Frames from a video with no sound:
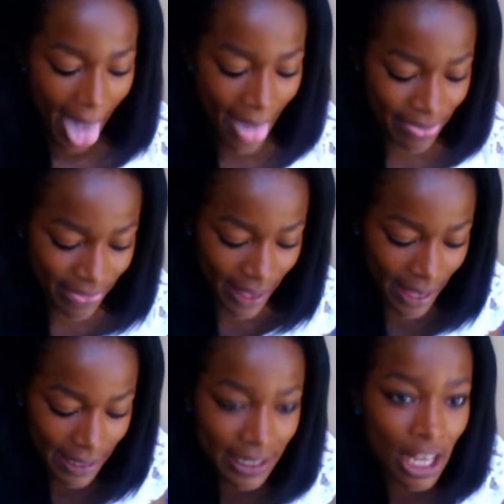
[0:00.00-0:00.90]
and
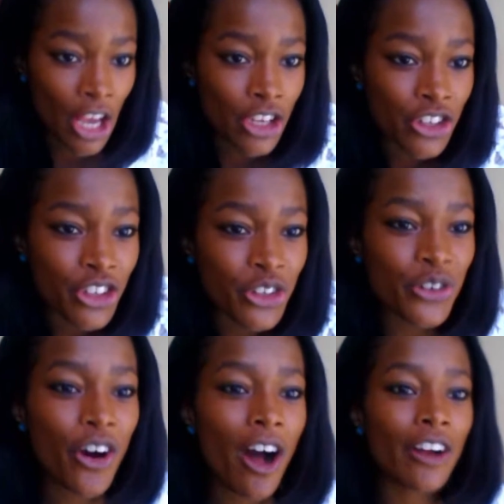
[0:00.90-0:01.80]
then
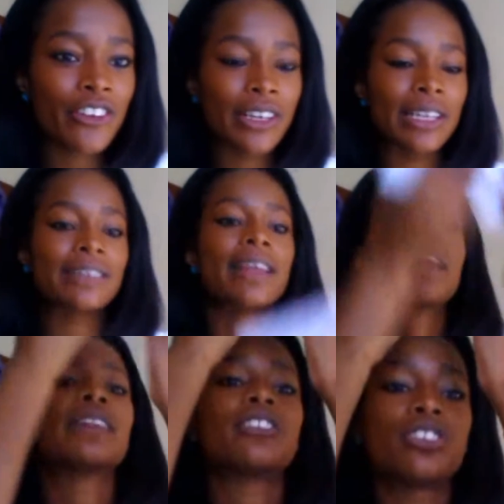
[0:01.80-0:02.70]
you are gonna
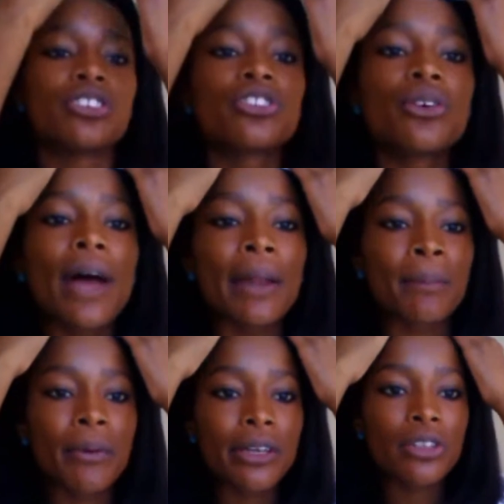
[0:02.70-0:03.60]
take the tissue and
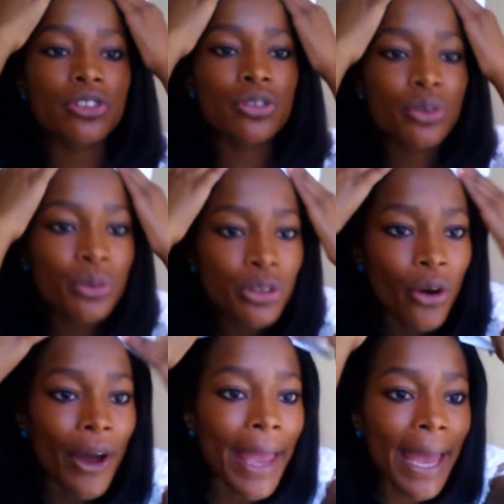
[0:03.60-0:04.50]
put it to
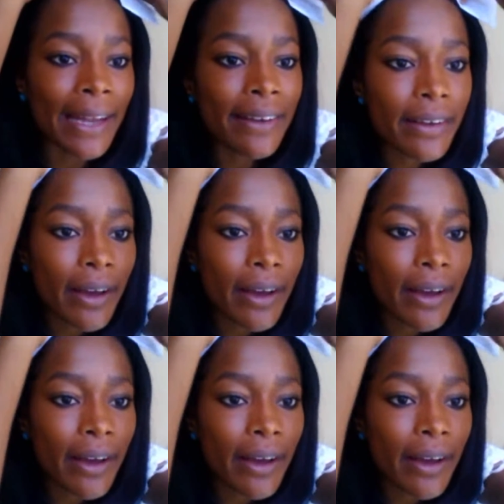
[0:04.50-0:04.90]
your head.